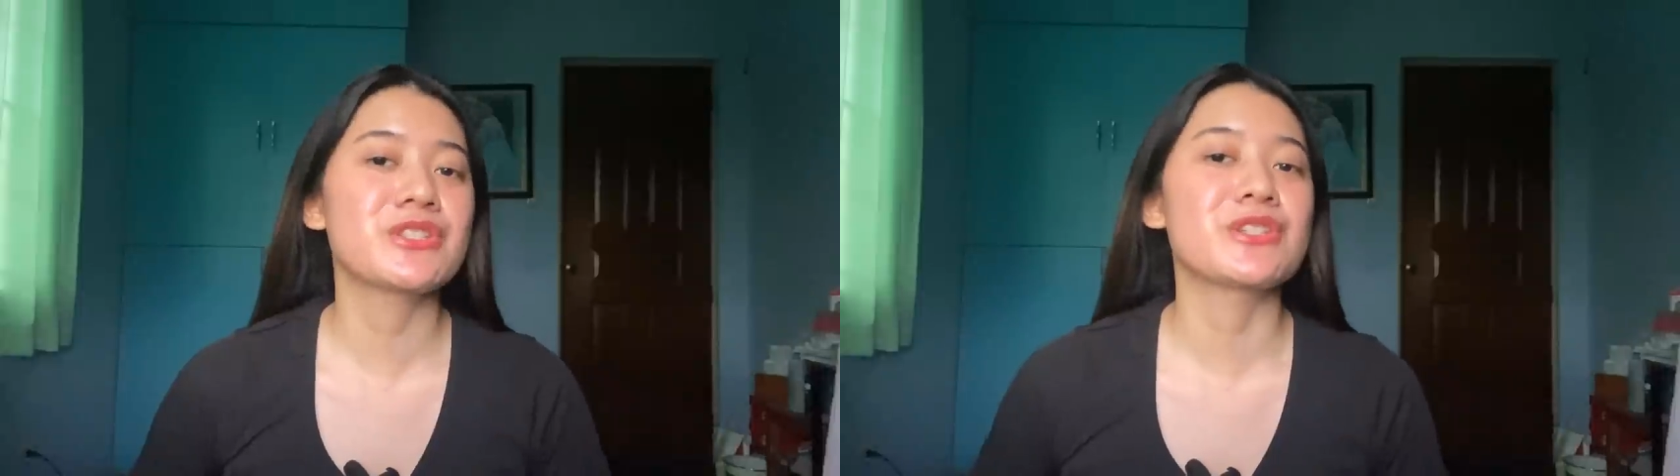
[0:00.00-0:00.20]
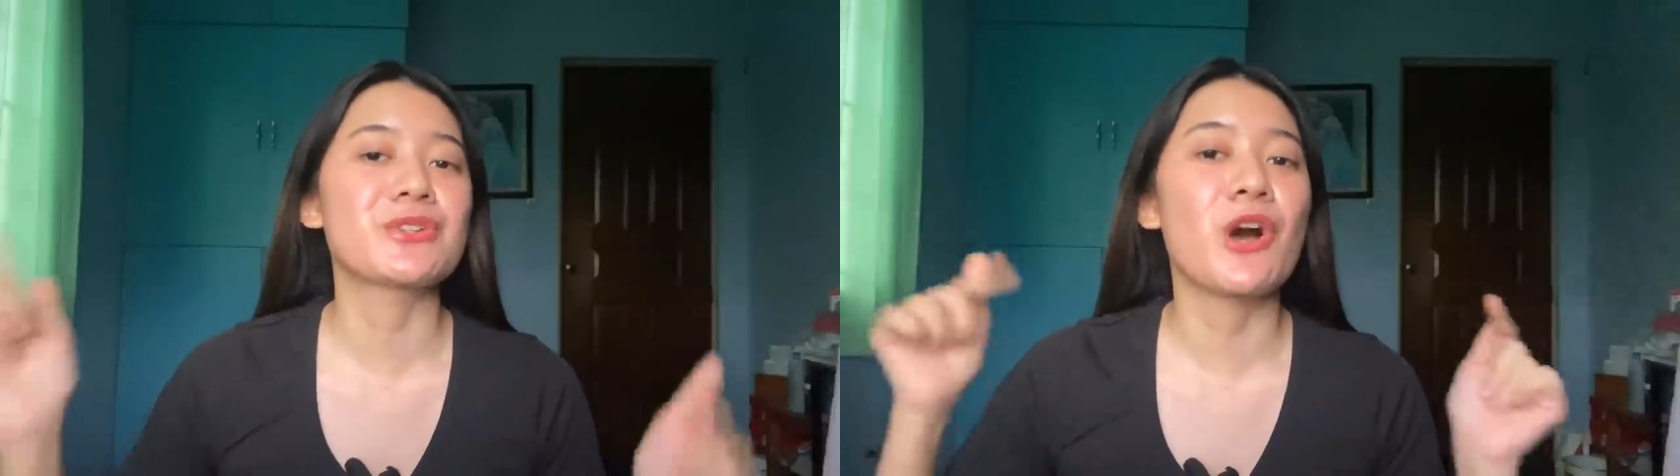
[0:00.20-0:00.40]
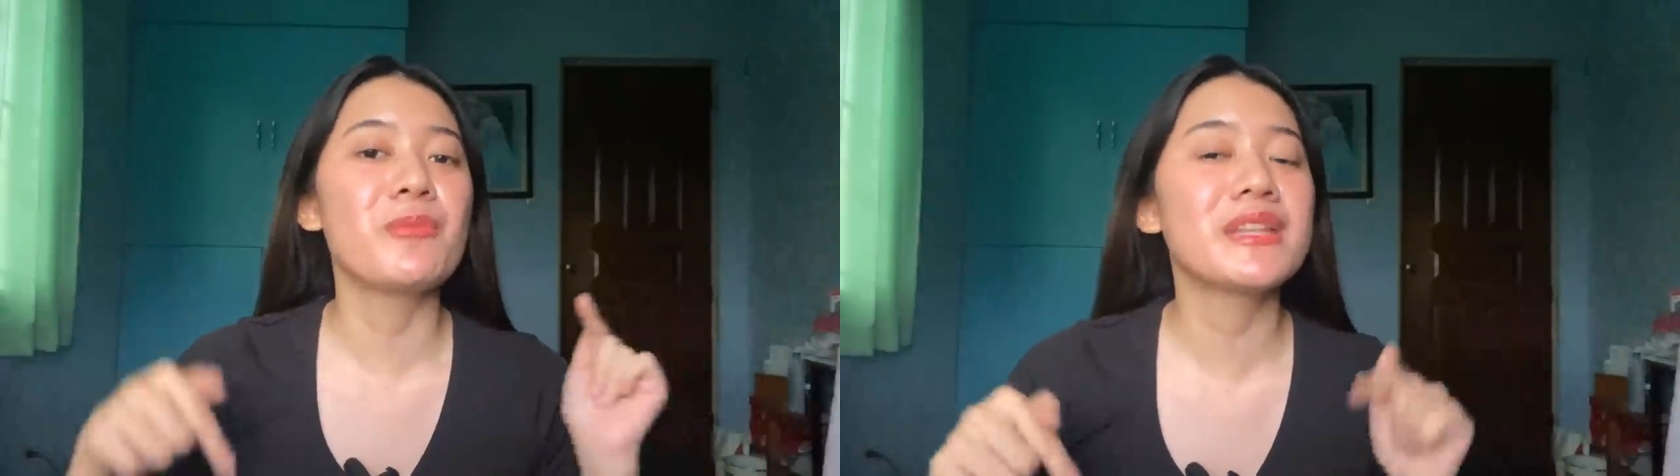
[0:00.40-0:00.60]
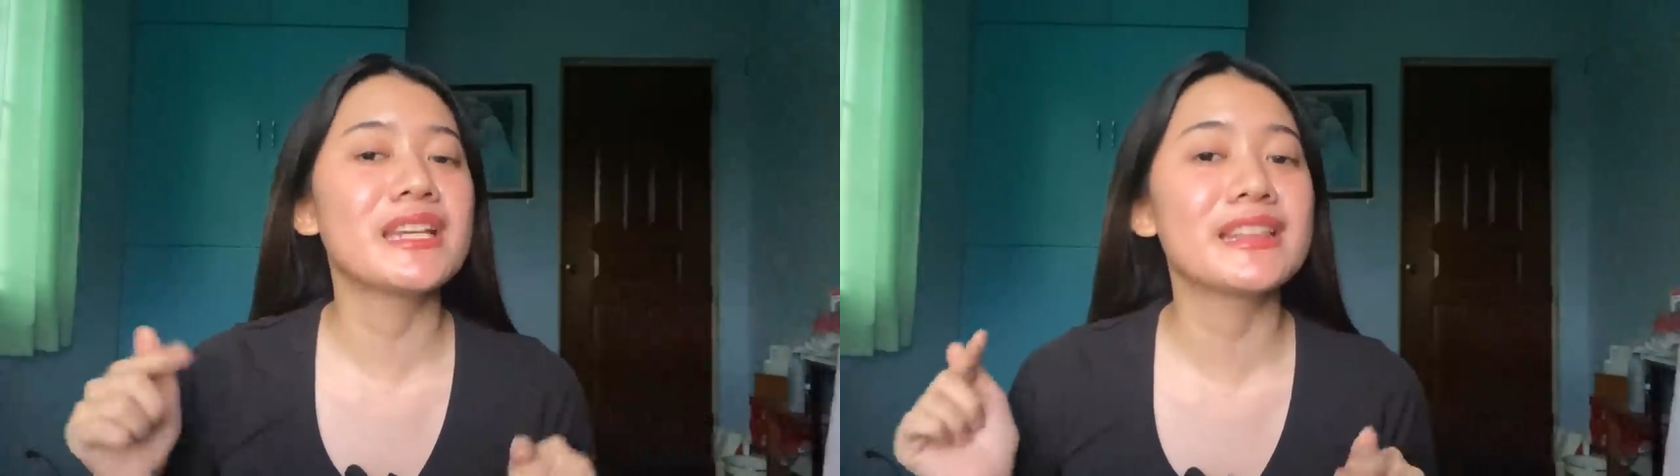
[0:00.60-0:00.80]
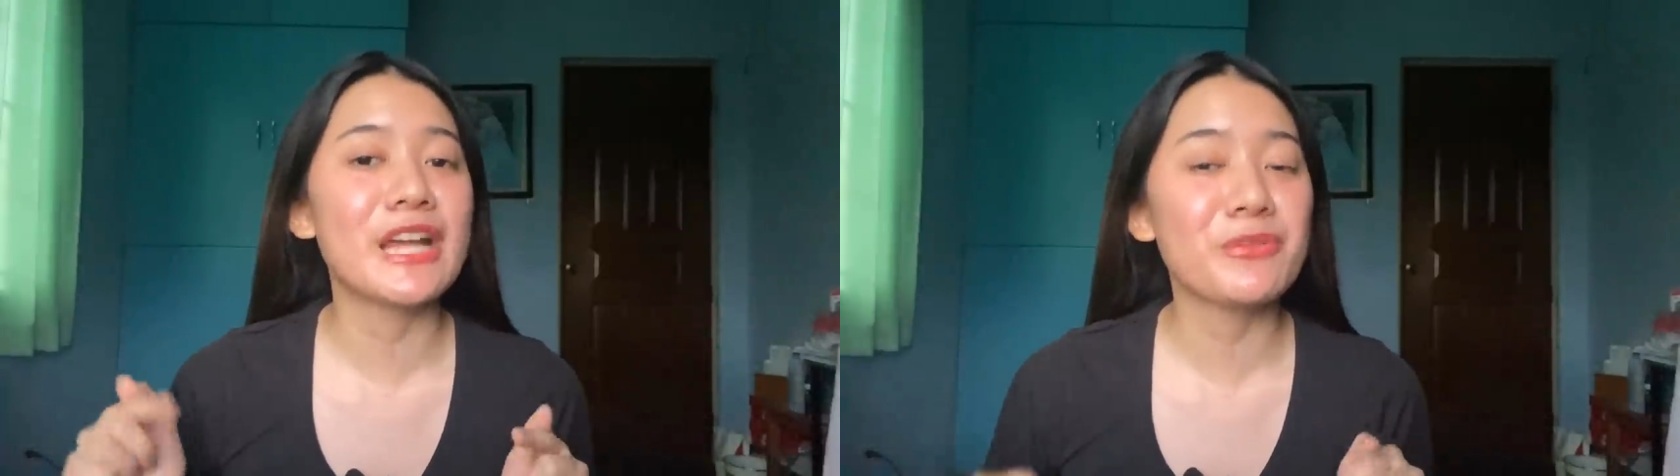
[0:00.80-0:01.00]
just comment
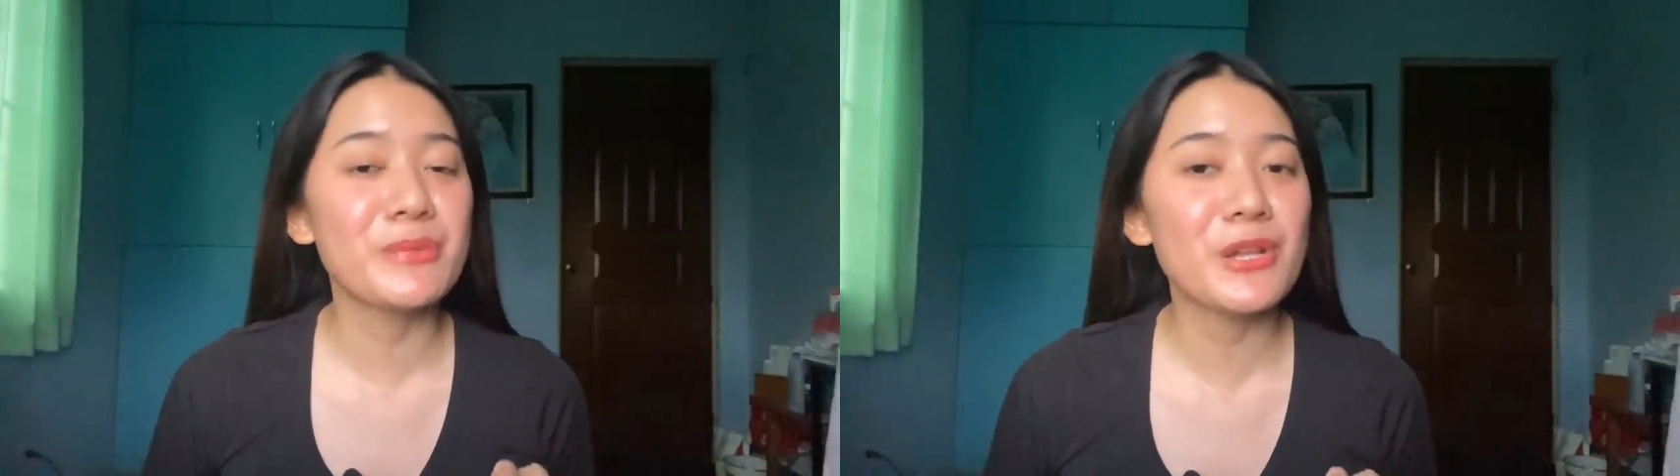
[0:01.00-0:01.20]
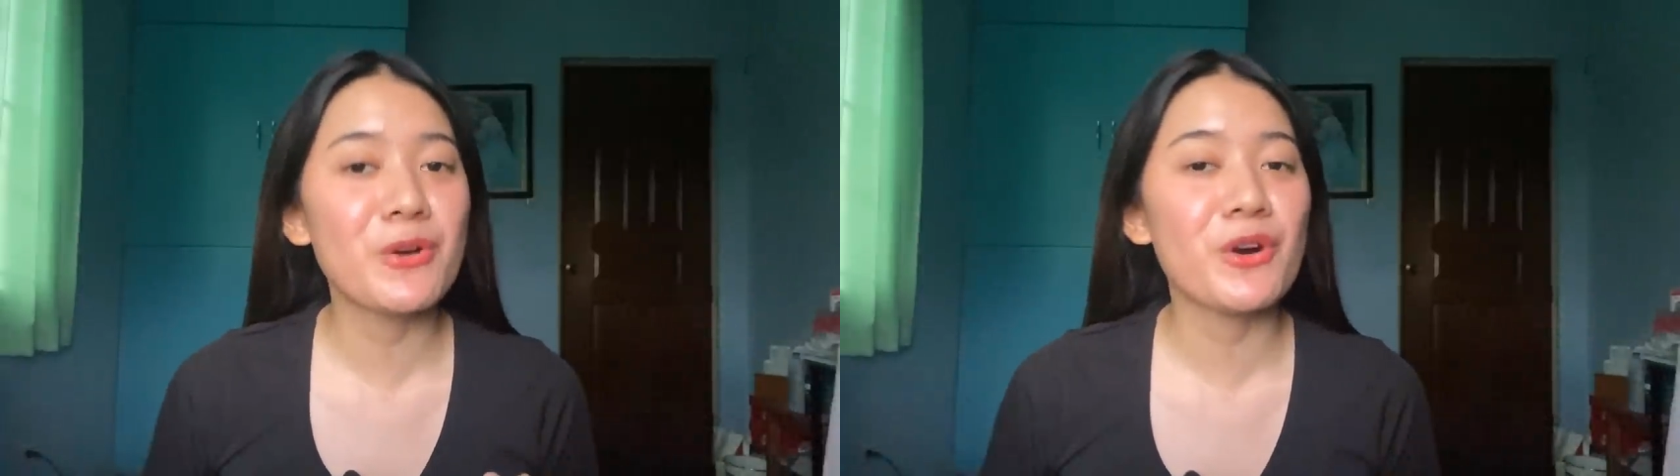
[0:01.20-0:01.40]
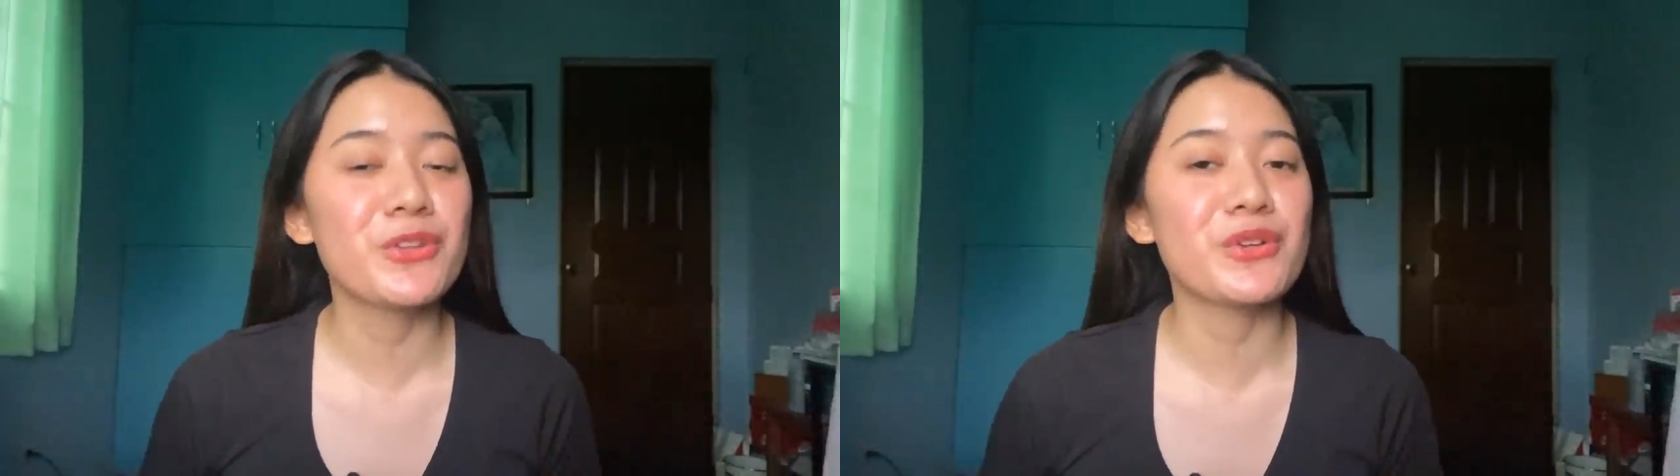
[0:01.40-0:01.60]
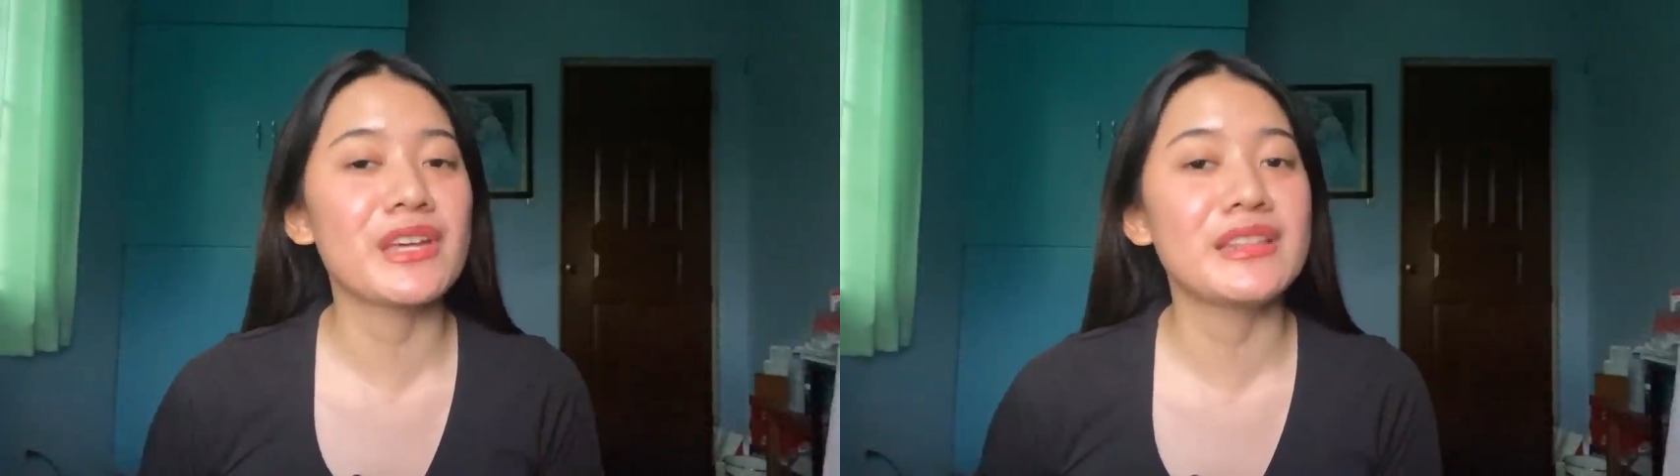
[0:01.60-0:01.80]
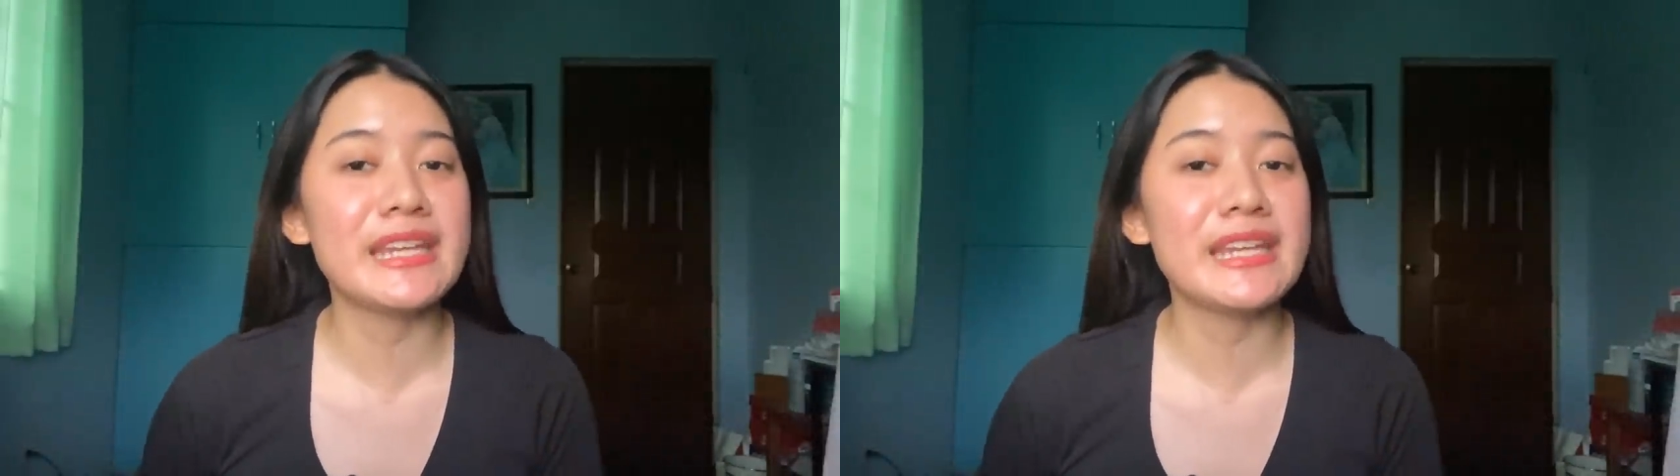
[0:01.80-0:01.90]
it down below or you can